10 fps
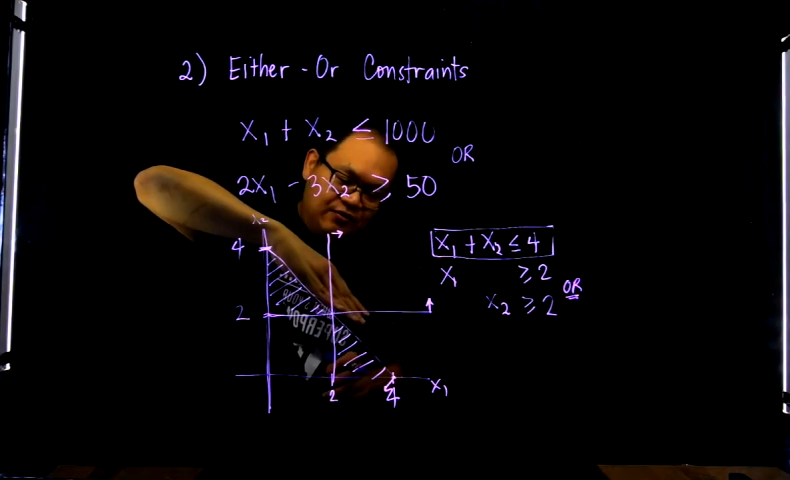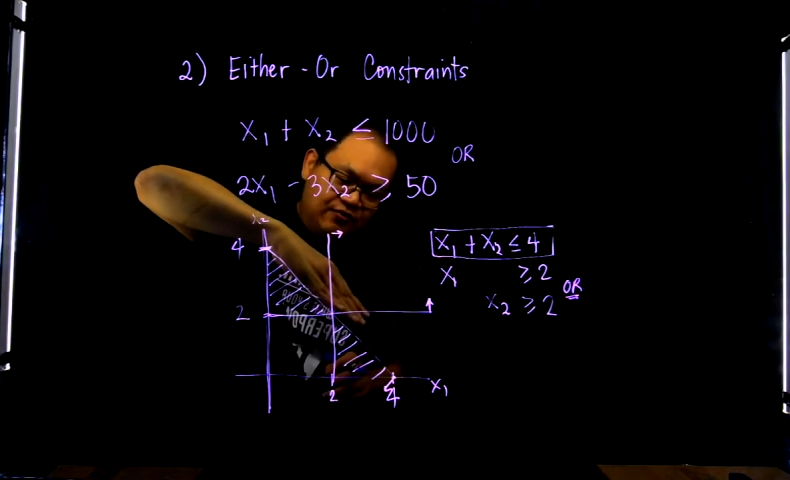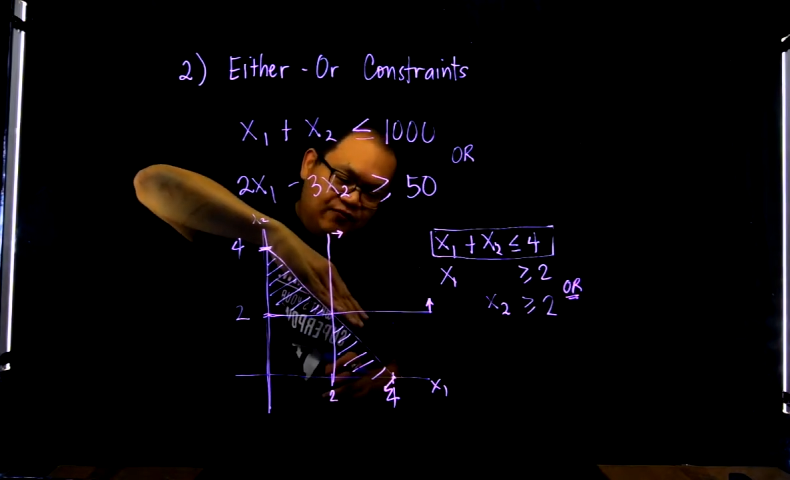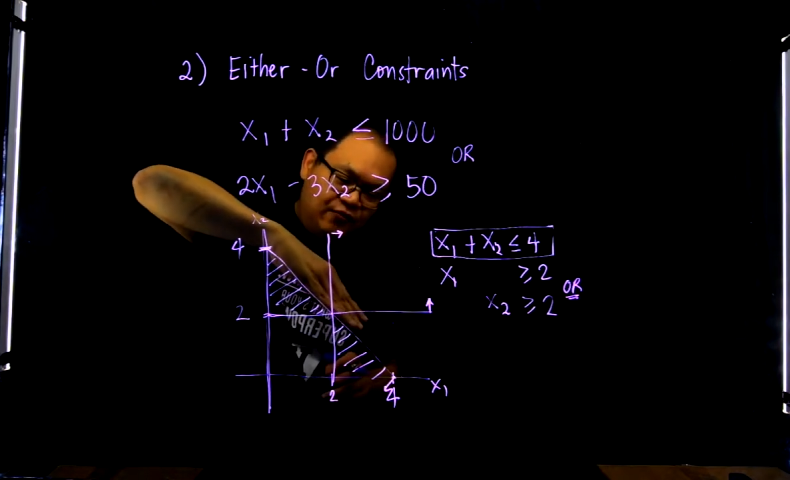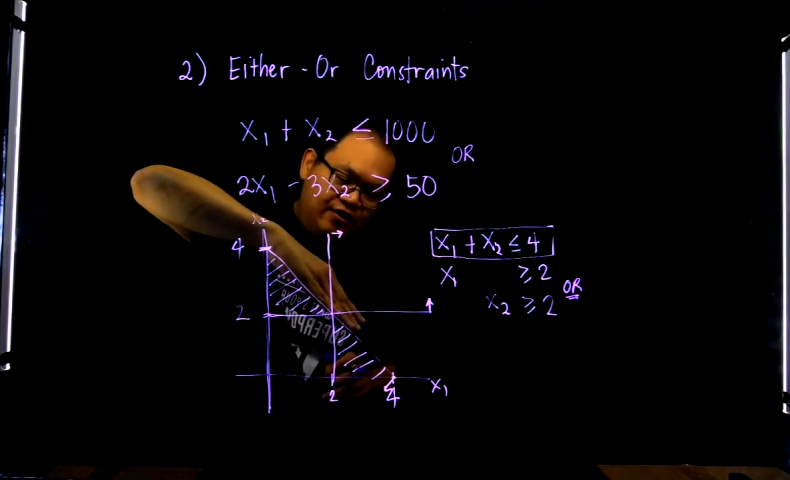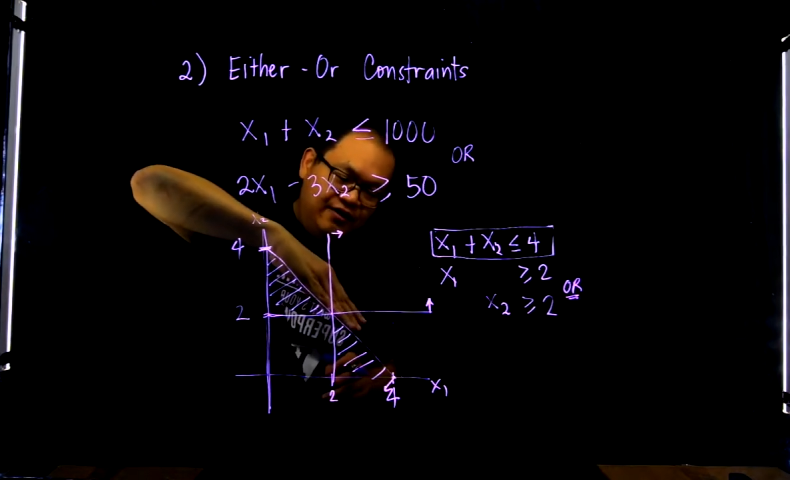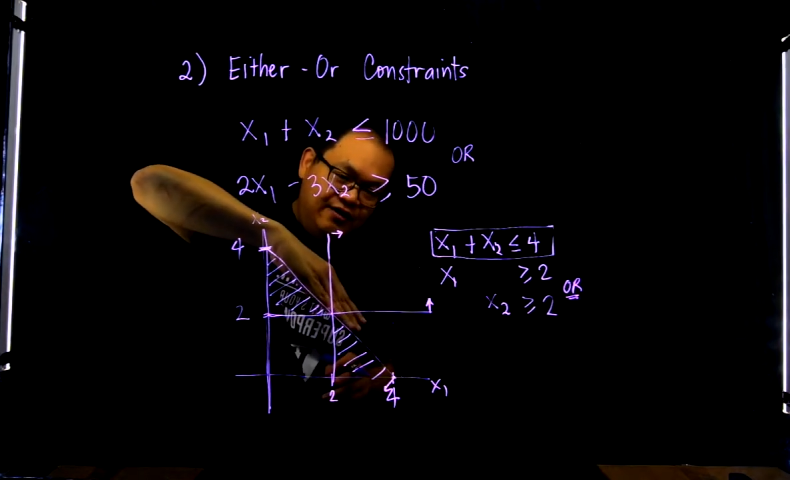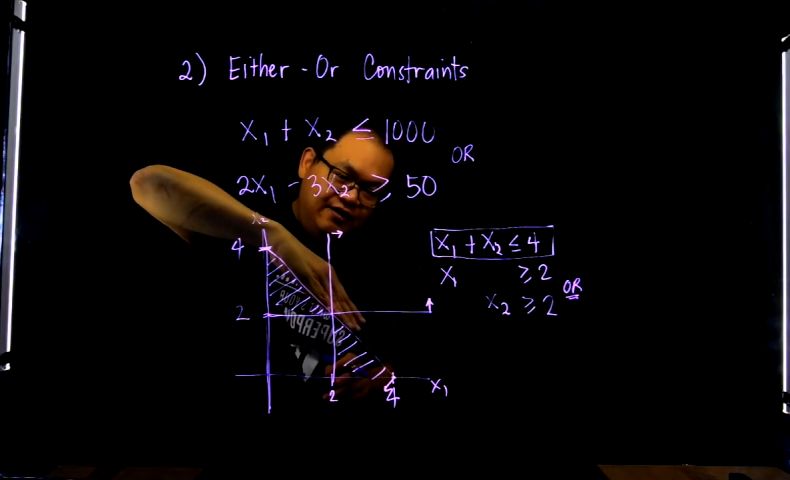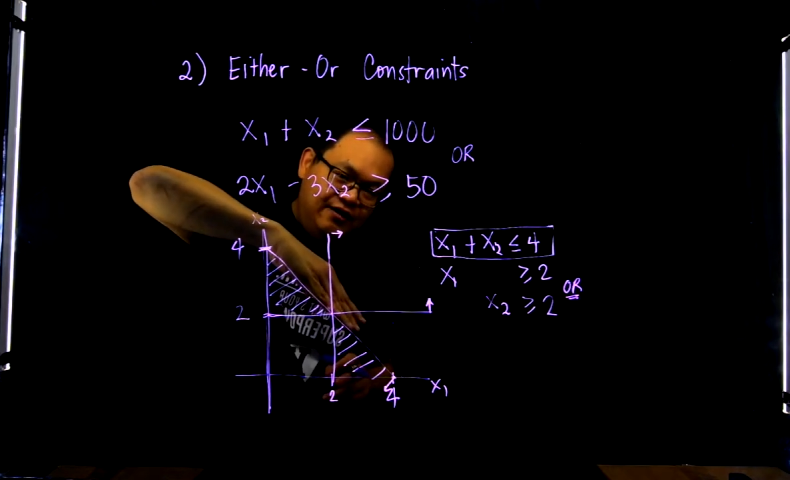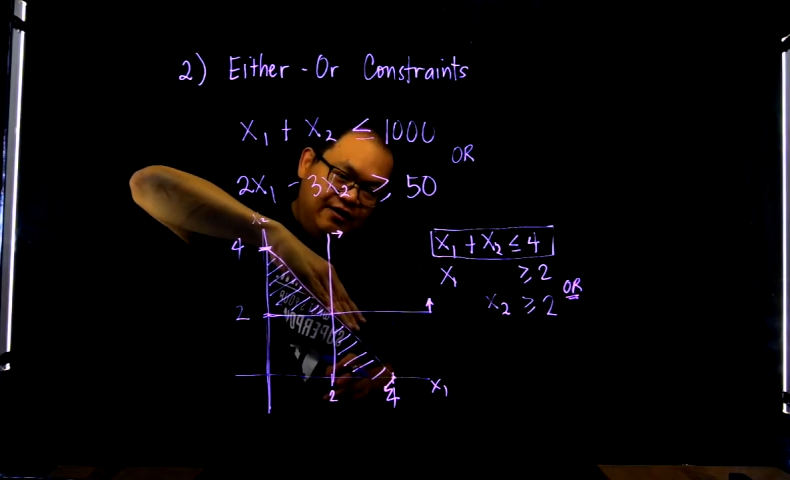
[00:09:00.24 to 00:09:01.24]
to 4
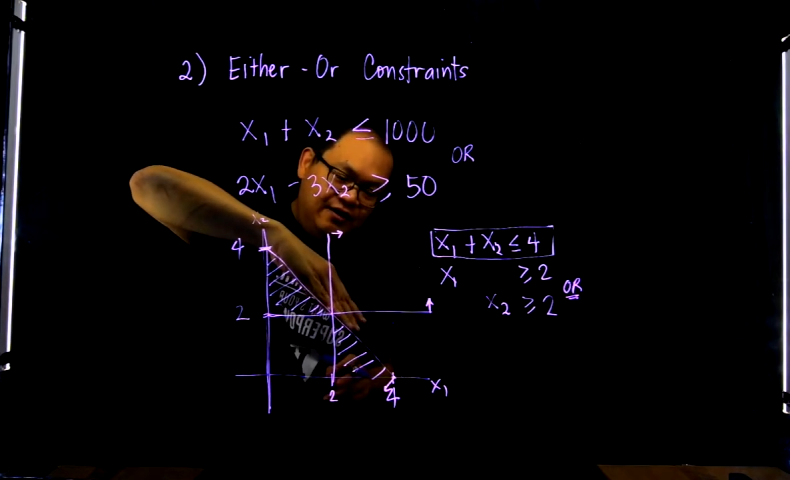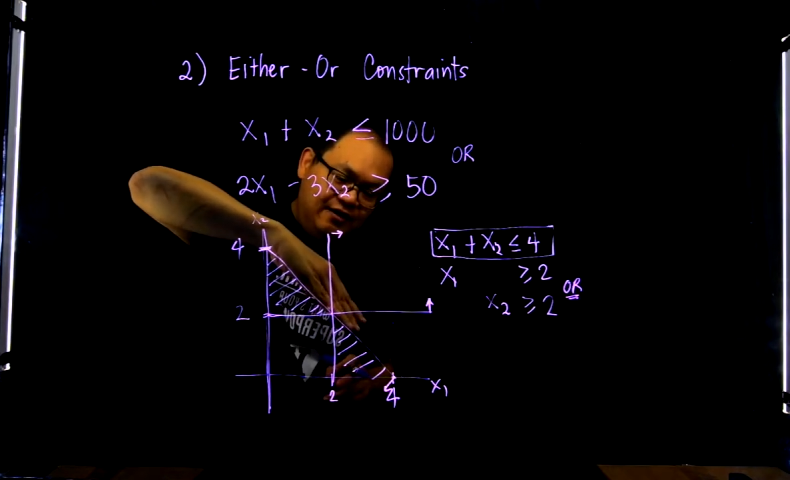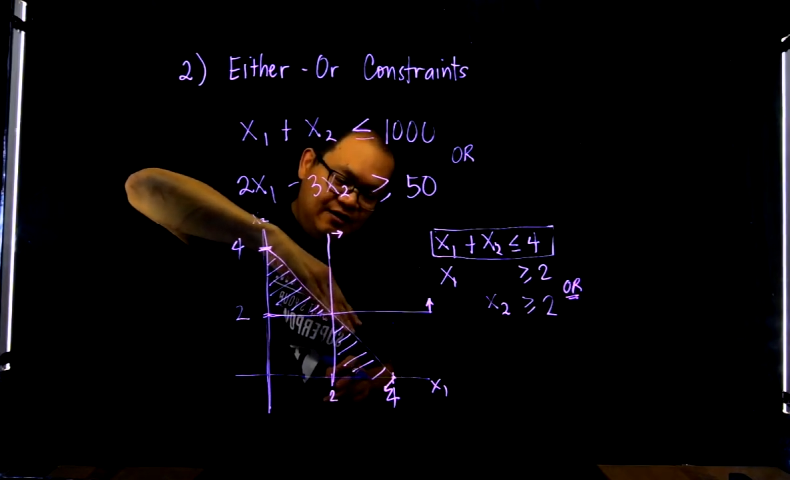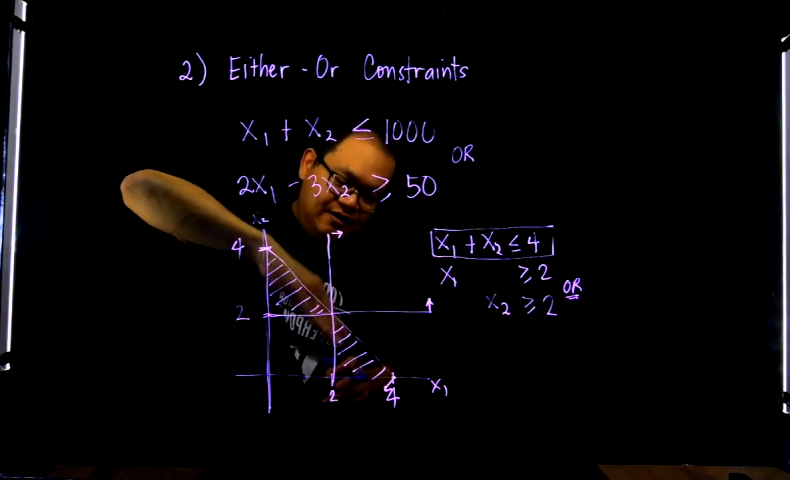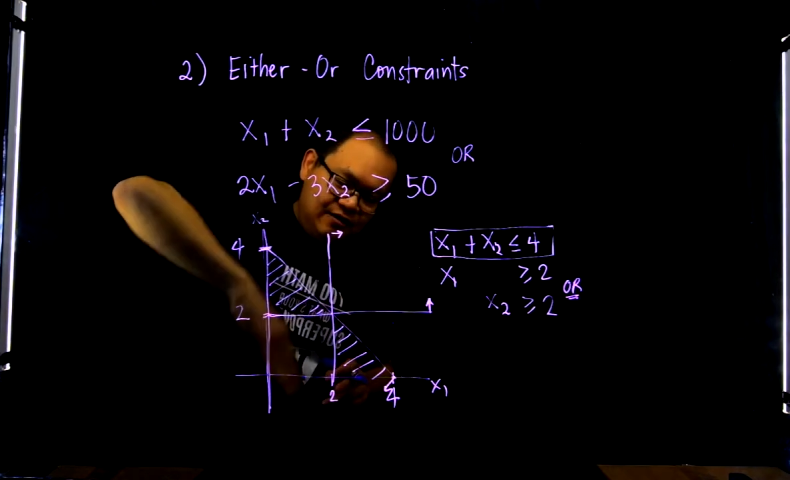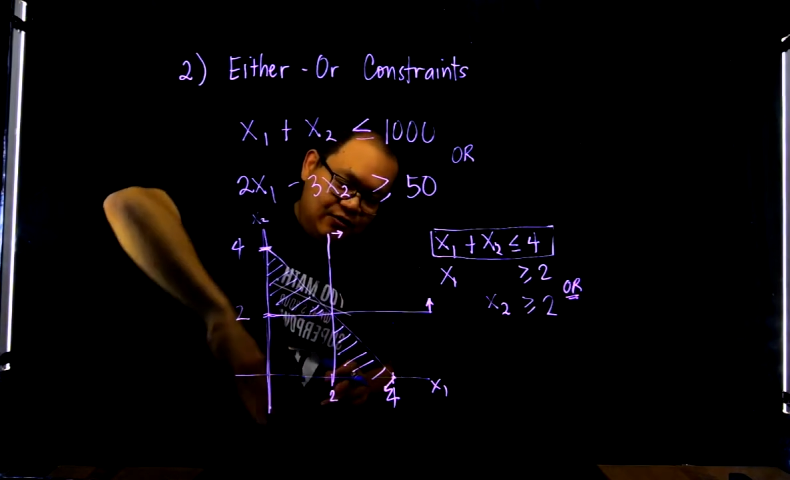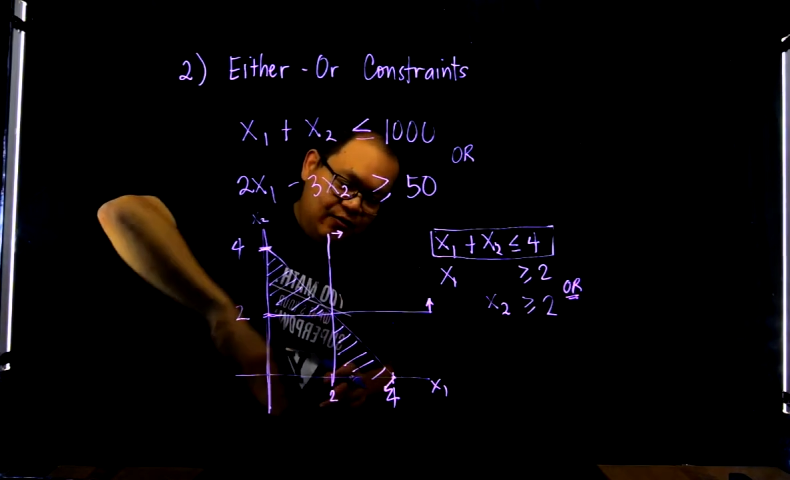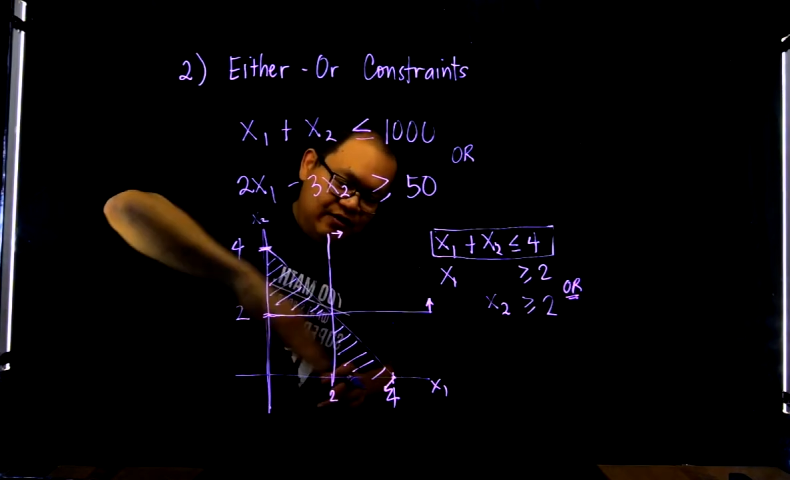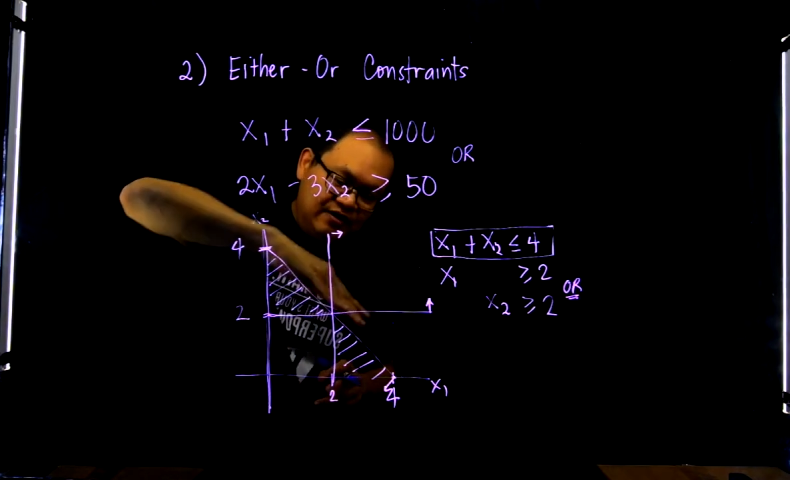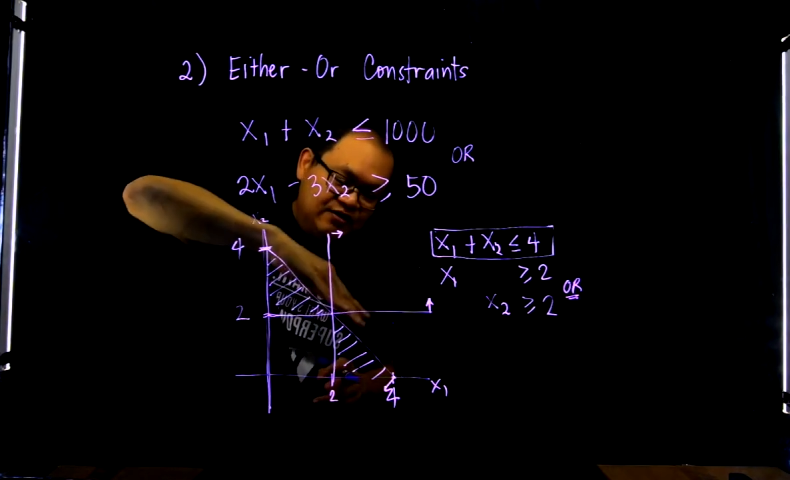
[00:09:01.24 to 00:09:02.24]

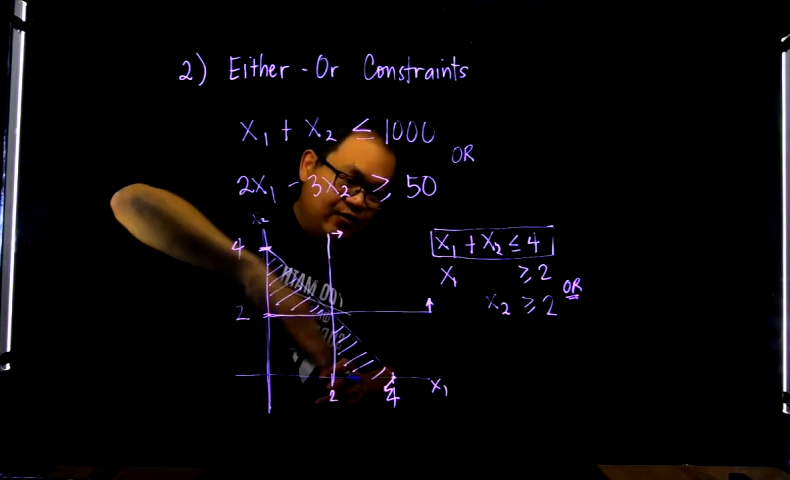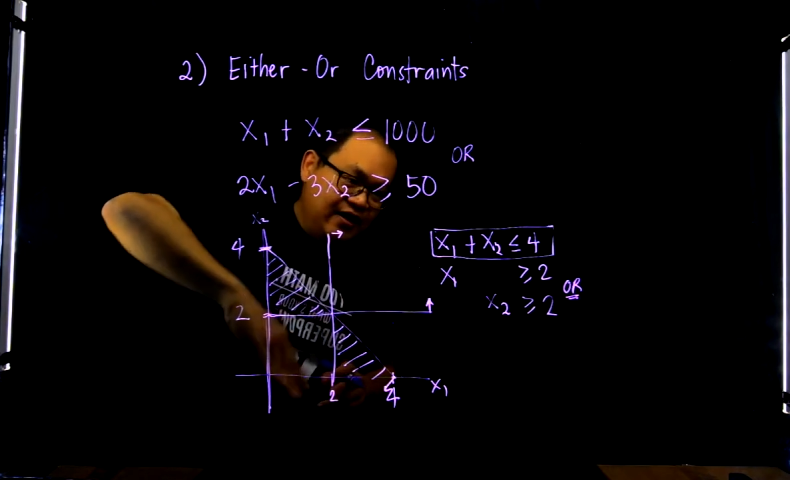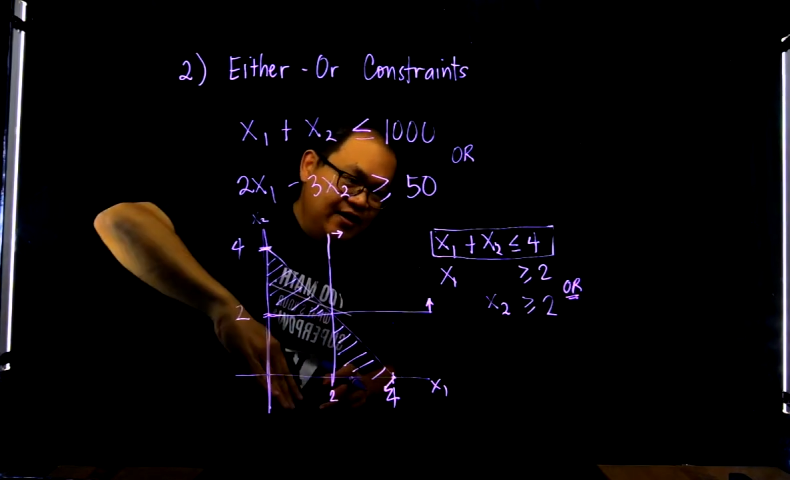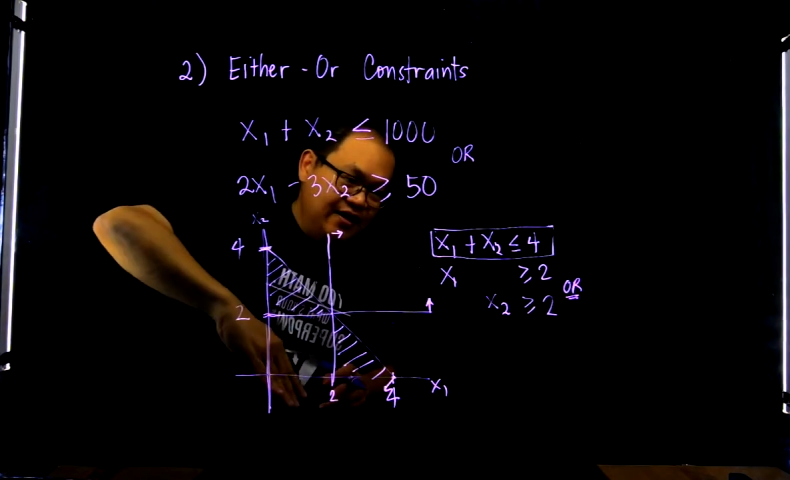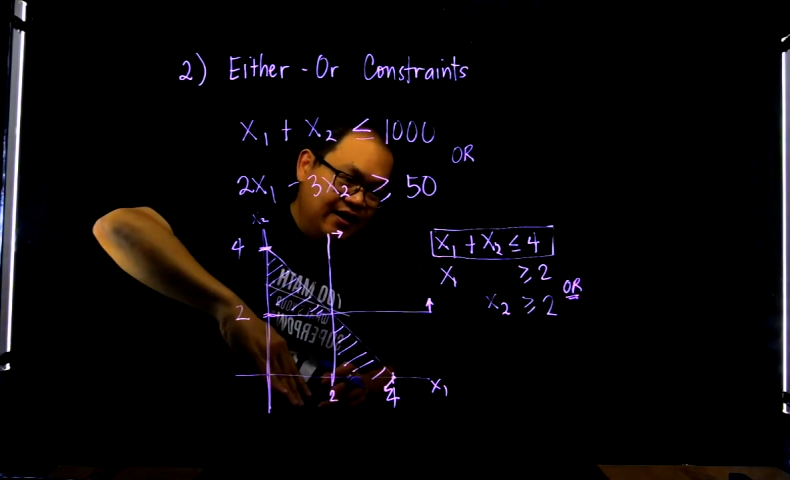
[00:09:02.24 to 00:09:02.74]
going this way.